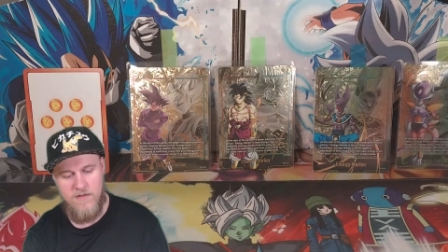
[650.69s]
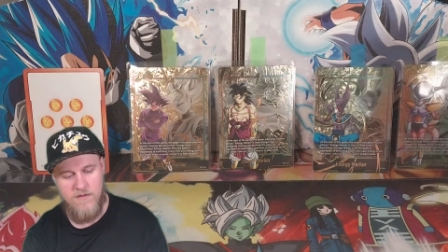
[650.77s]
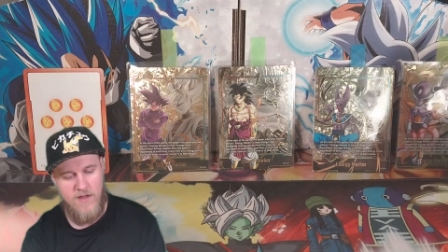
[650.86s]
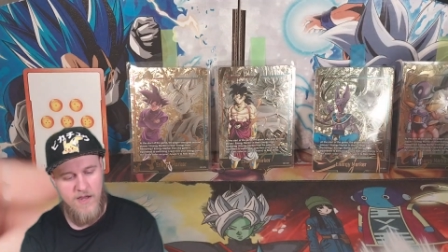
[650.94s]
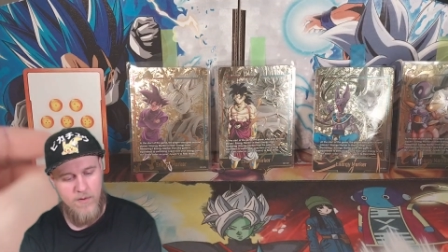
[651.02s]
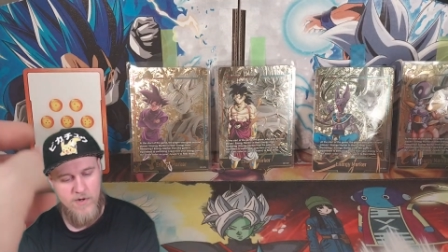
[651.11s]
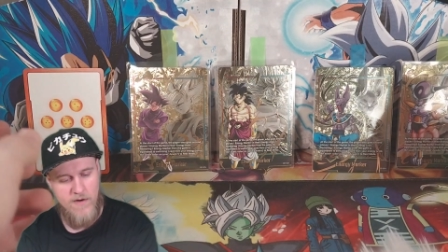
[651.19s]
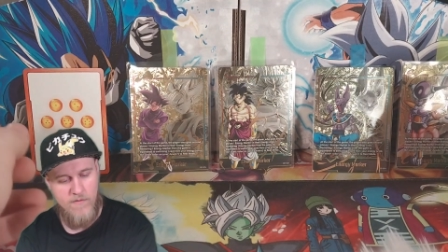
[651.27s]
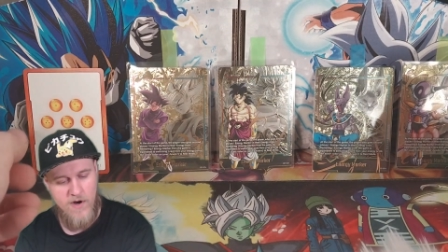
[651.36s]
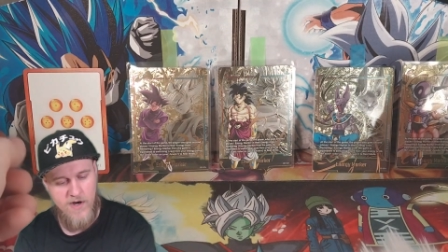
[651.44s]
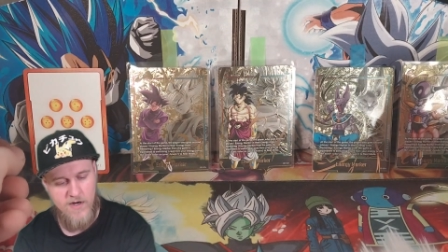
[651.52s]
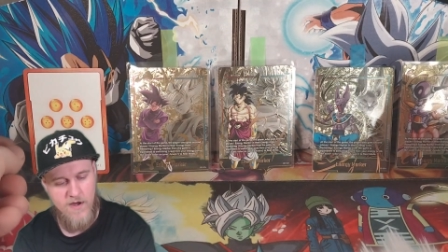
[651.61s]
Like,
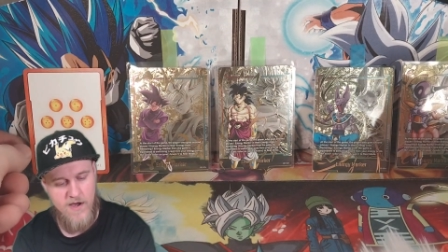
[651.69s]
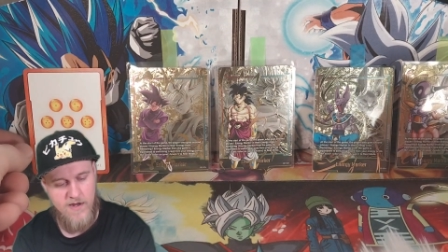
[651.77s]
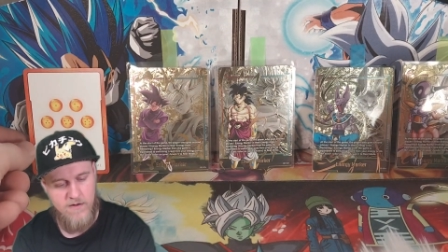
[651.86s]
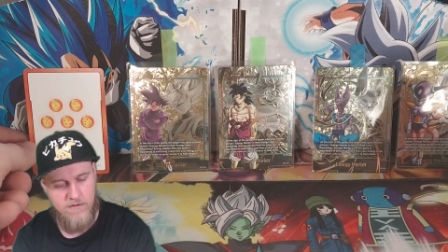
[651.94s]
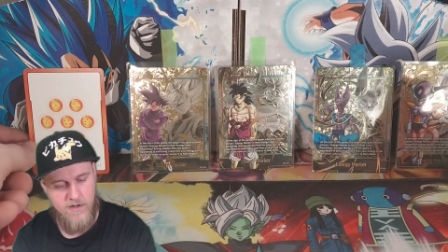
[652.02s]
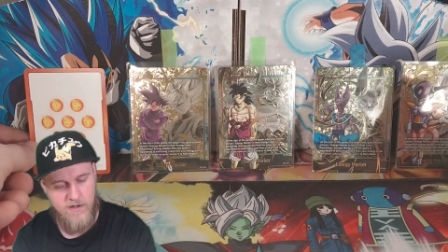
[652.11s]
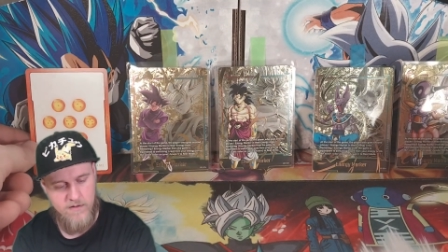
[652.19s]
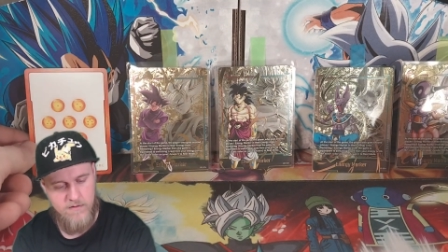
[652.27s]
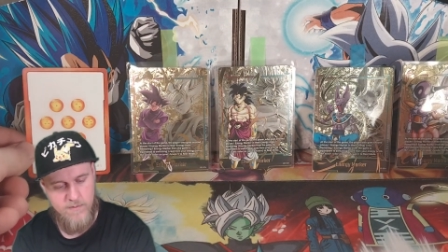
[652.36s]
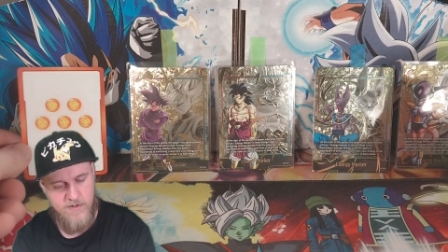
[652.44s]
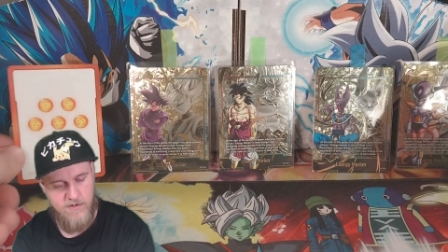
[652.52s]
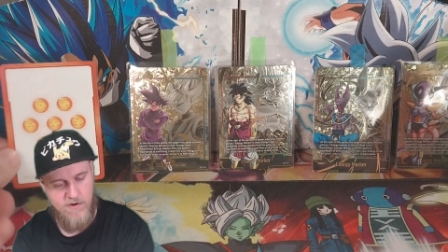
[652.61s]
whenever I got, hold on,
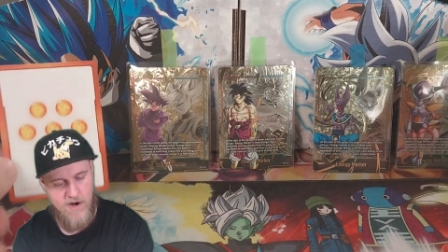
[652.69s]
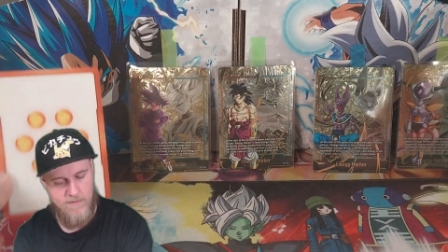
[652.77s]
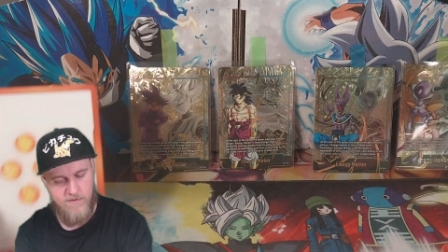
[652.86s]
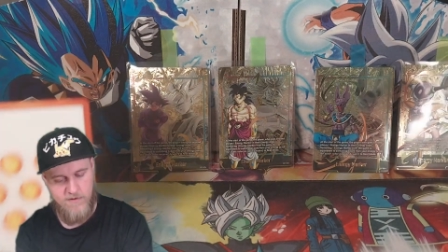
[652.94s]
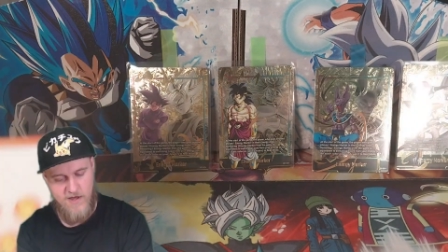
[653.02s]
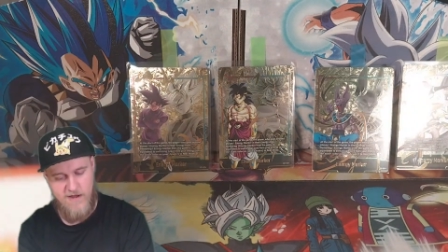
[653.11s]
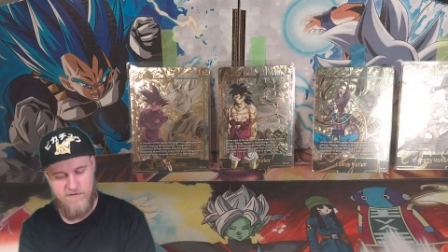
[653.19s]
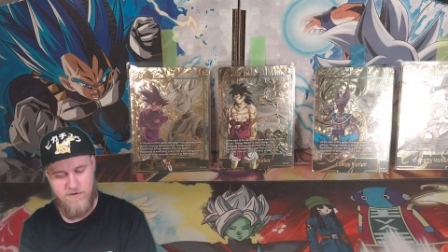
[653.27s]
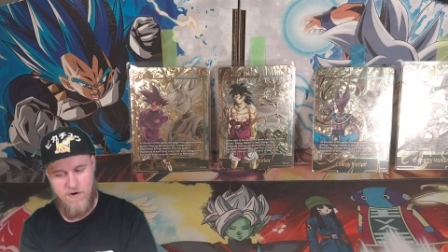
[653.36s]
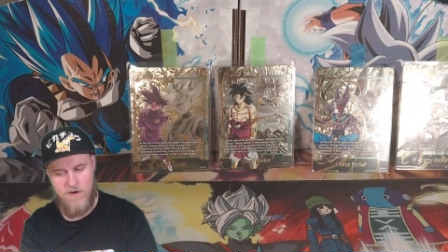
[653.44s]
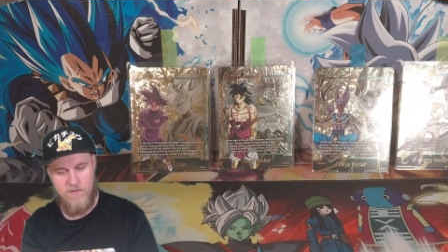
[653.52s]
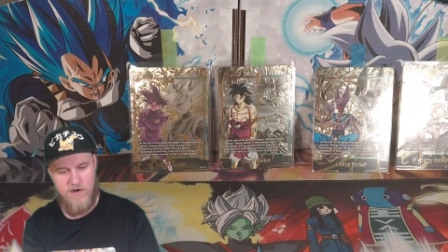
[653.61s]
let me grab the last
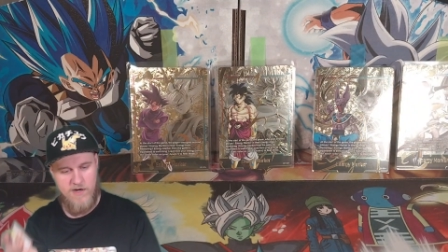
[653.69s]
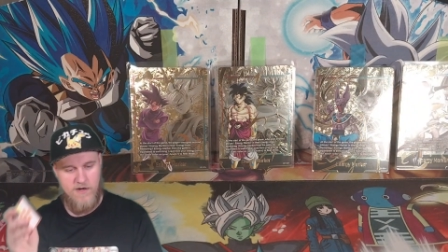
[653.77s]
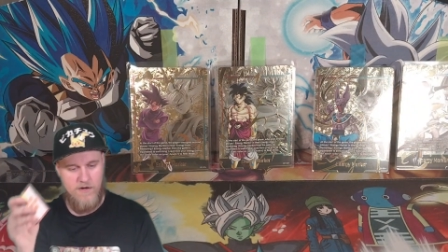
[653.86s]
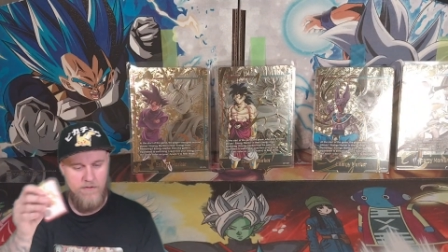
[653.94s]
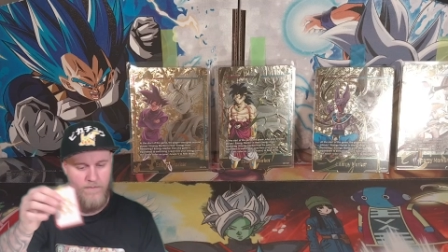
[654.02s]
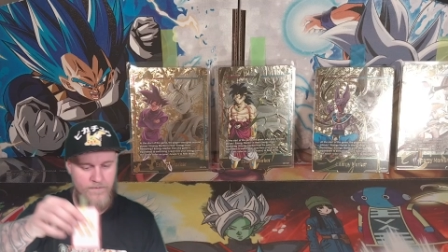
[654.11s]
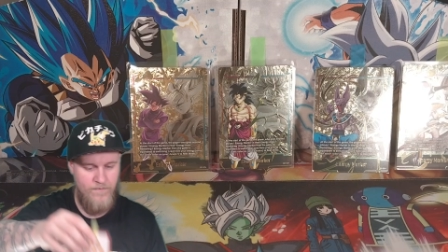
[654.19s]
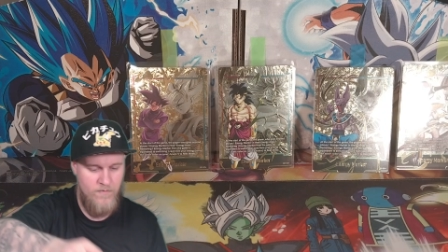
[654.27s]
card right here.